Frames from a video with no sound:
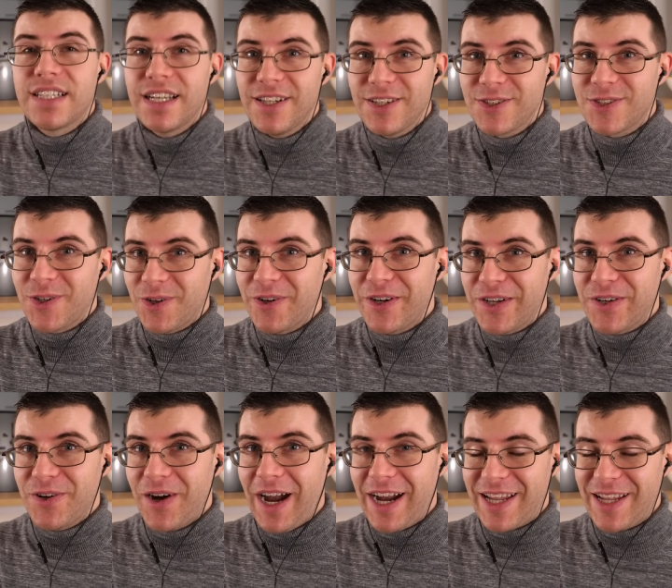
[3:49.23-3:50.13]
tell it's already
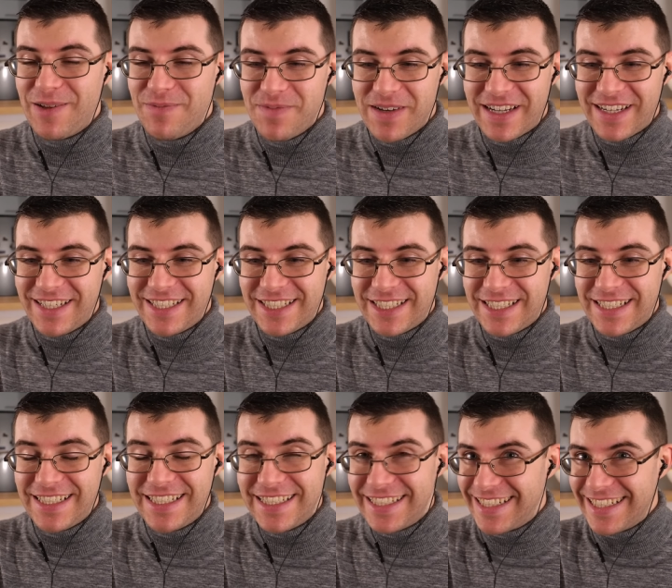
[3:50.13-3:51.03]
cracking because
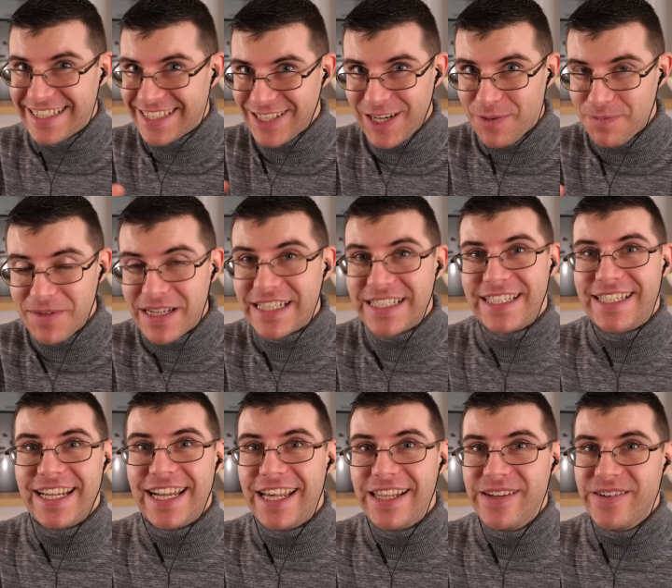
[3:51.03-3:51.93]
it's not mixed
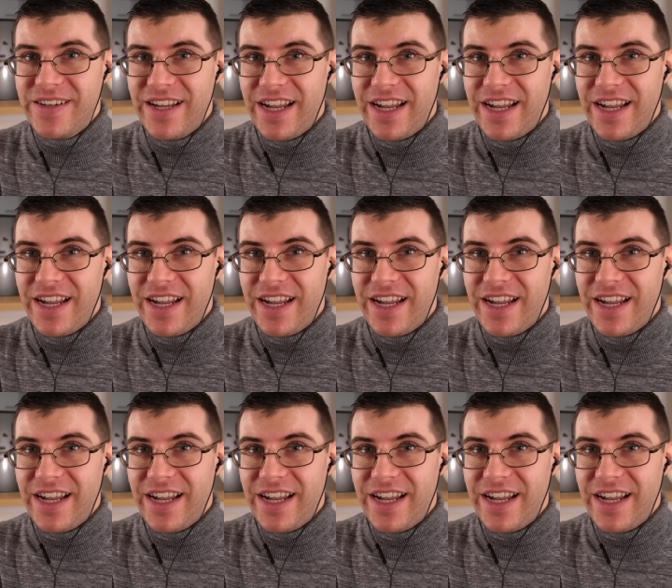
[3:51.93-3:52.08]
together